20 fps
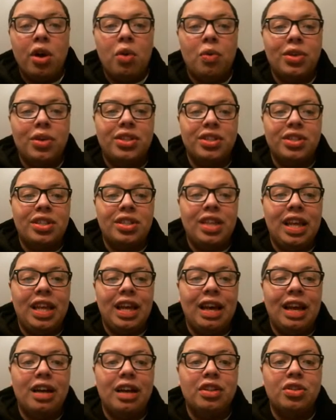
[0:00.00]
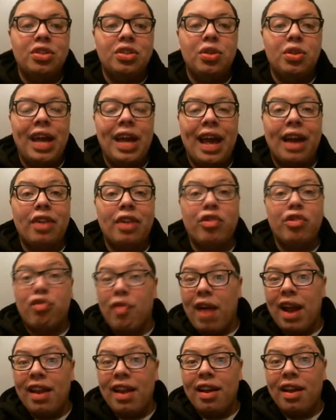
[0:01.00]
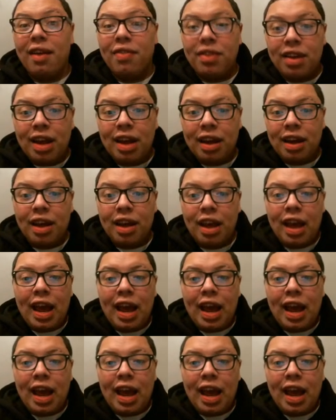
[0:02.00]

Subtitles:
which is the Zodiac Trident of the deck.